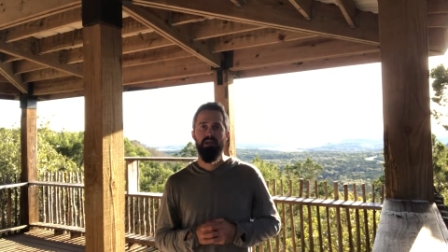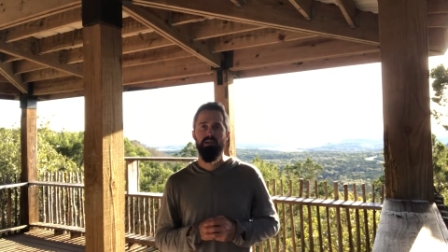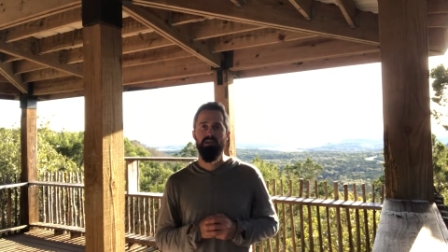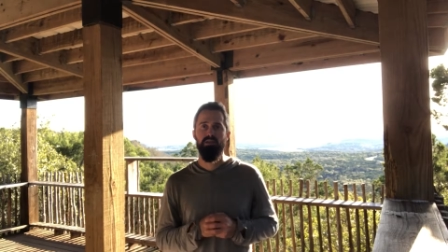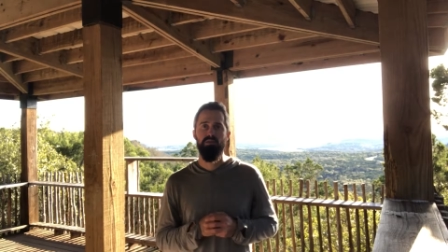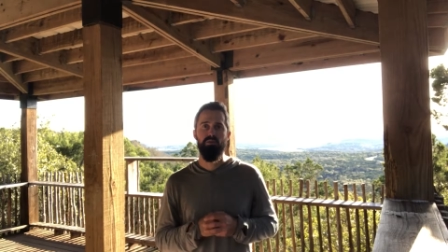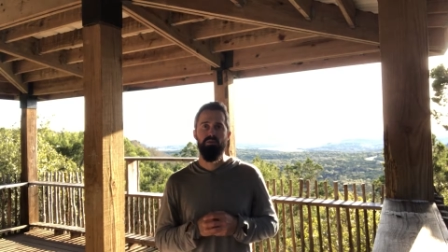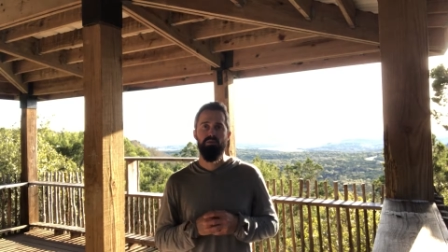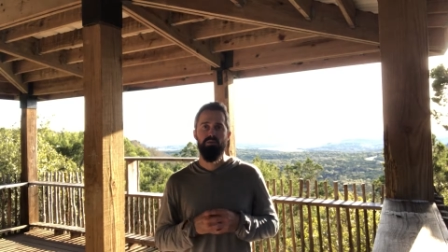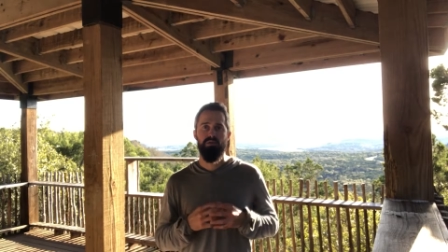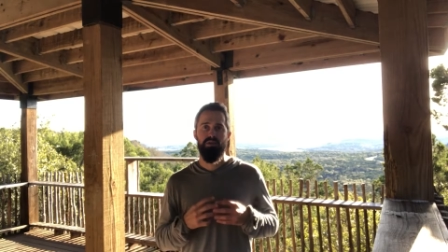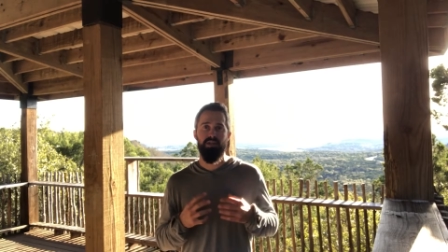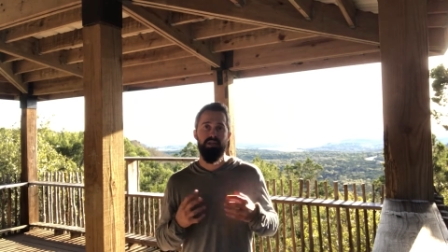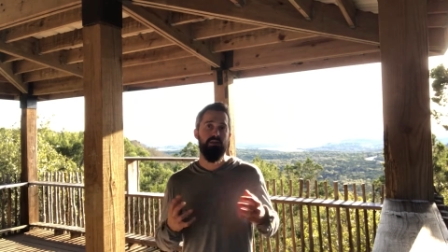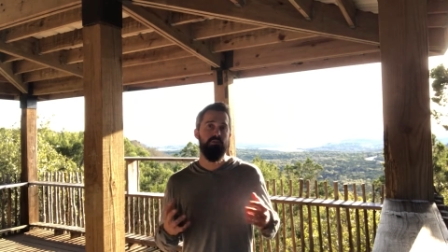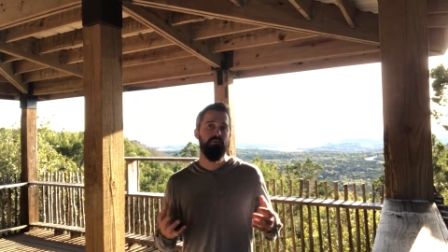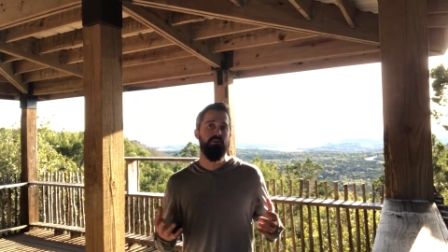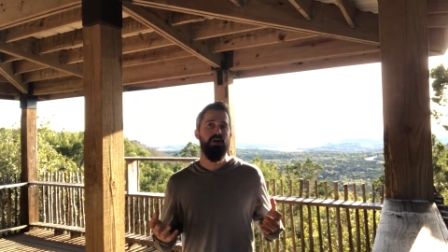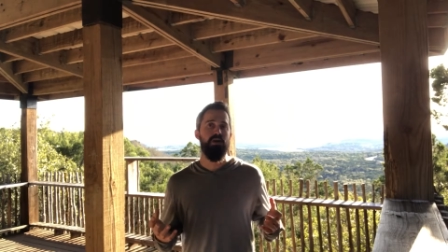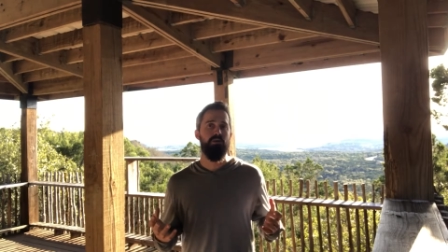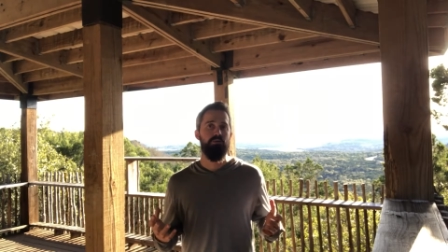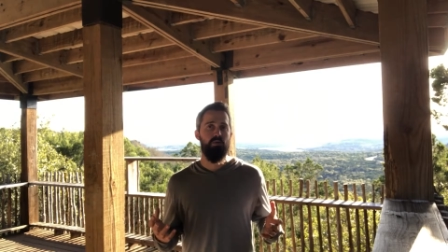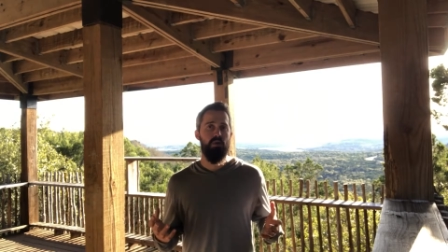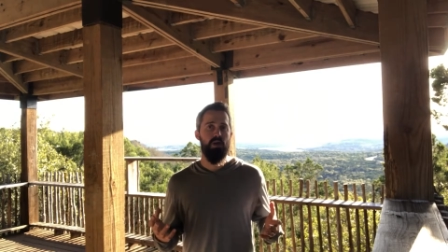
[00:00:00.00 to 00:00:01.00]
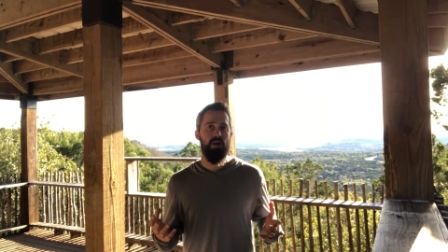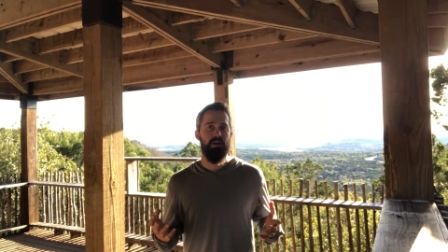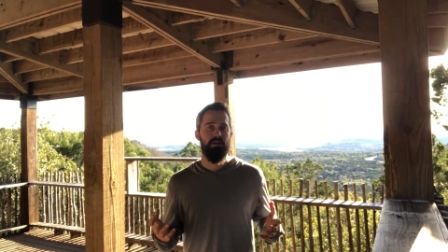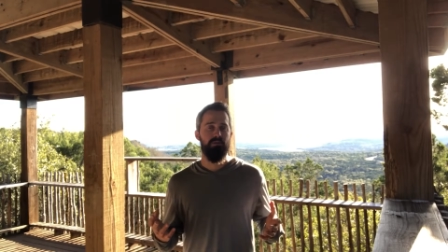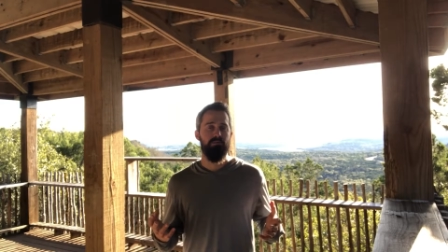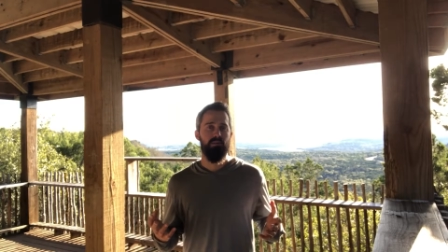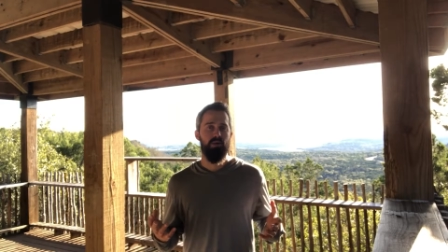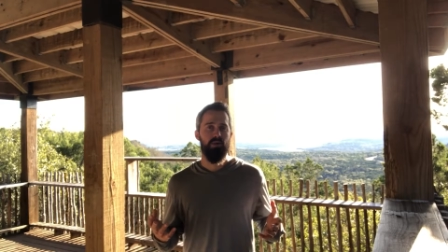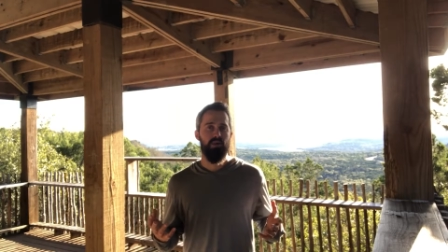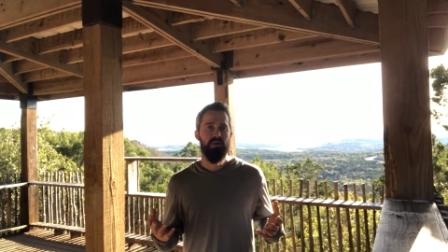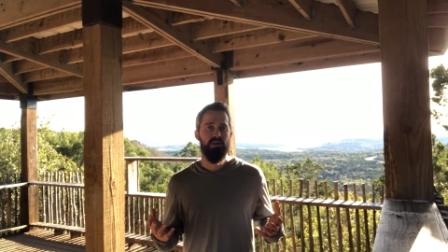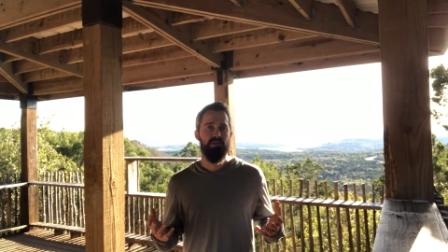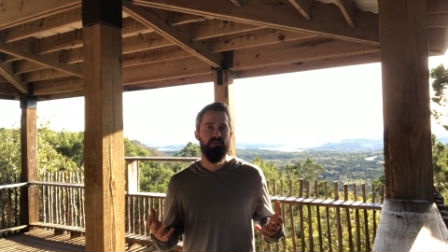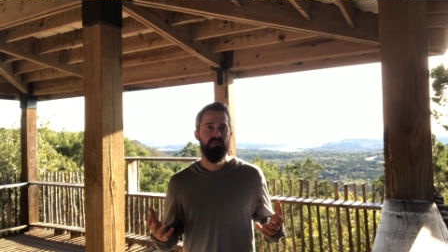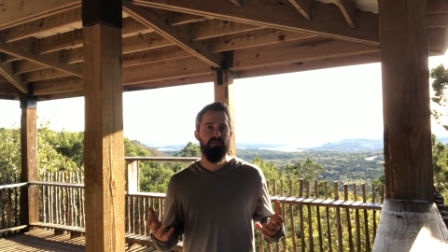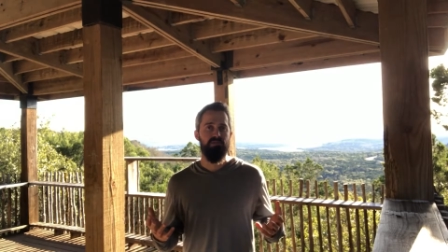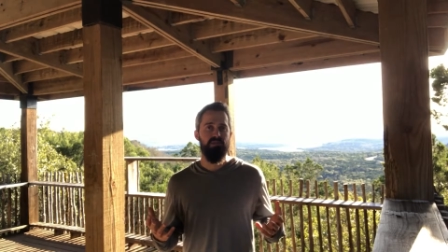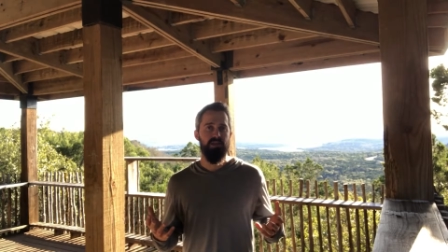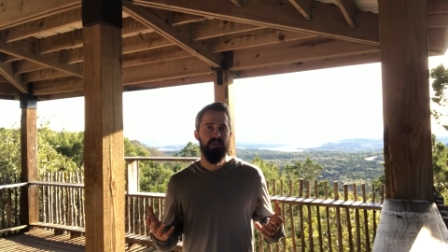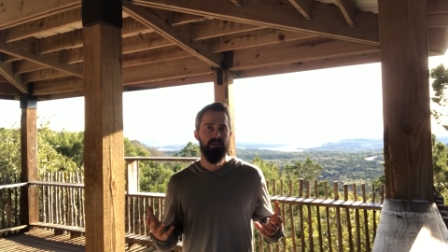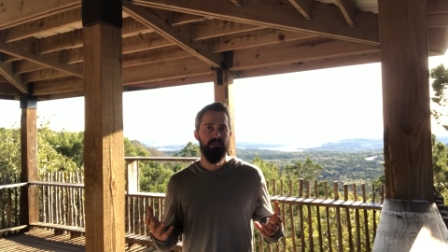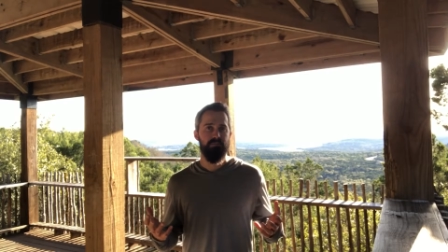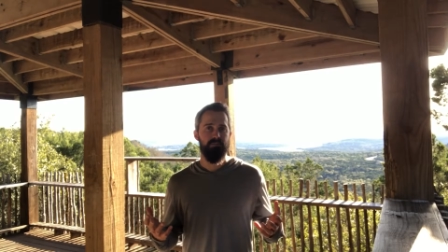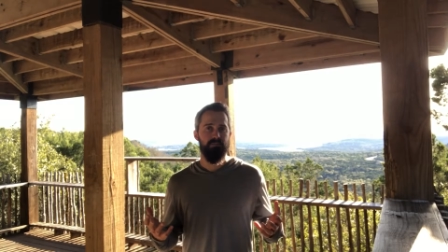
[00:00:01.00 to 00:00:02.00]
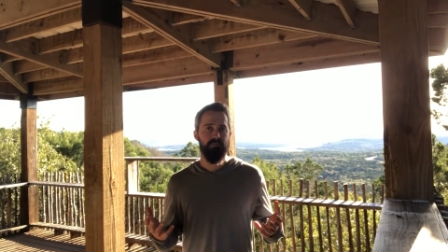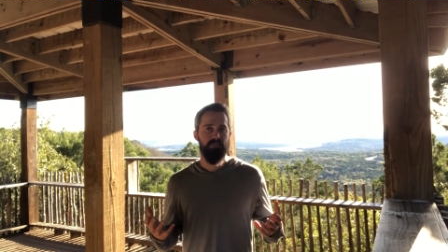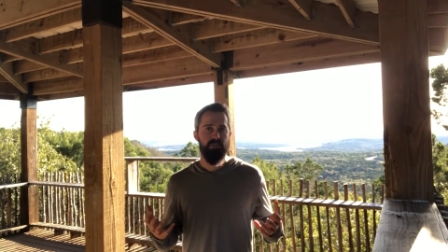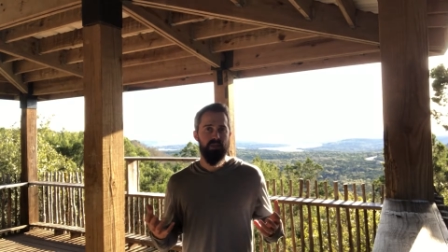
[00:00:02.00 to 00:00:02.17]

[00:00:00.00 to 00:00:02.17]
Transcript: you think about product market fit